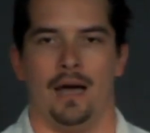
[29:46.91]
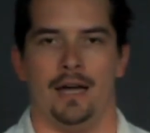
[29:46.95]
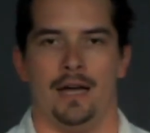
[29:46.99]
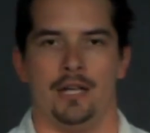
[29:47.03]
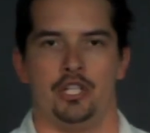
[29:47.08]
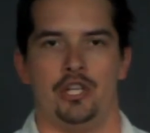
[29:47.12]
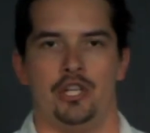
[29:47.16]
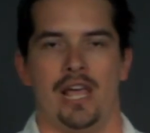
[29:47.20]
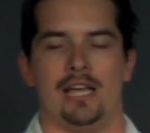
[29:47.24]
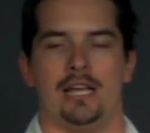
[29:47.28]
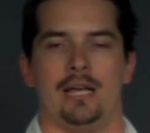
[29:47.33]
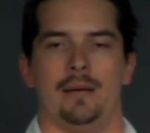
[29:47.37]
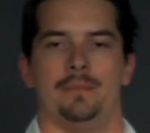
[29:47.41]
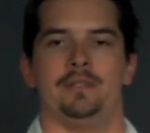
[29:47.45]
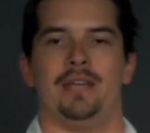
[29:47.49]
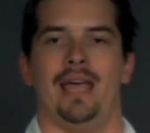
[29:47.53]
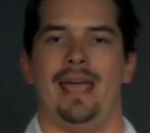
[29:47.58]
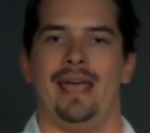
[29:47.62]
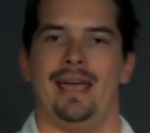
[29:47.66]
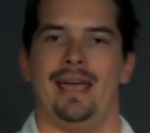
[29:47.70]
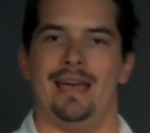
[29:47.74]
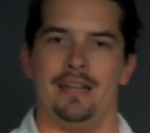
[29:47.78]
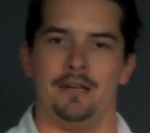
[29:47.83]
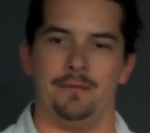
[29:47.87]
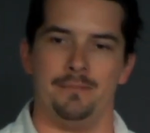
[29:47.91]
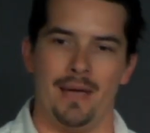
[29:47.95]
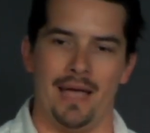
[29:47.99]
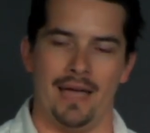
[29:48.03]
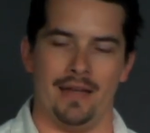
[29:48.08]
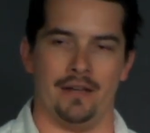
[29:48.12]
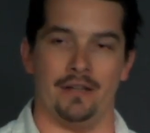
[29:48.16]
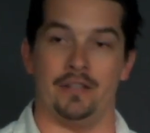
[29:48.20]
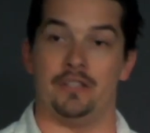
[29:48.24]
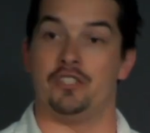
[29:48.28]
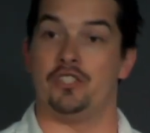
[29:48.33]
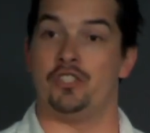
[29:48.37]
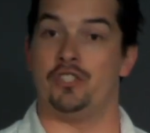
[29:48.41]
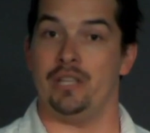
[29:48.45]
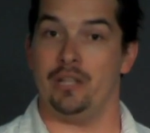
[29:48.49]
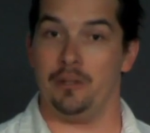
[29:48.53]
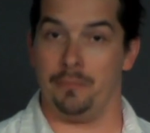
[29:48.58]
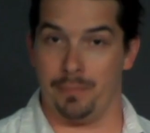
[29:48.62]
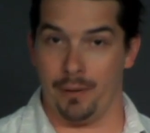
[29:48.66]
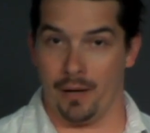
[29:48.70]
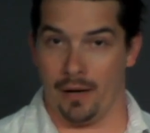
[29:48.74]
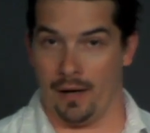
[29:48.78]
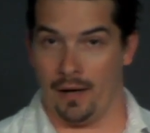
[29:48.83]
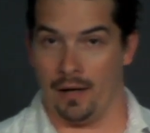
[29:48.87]
Jacob's handmaiden,
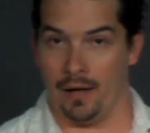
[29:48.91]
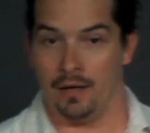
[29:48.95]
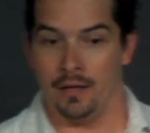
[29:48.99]
Zilpah,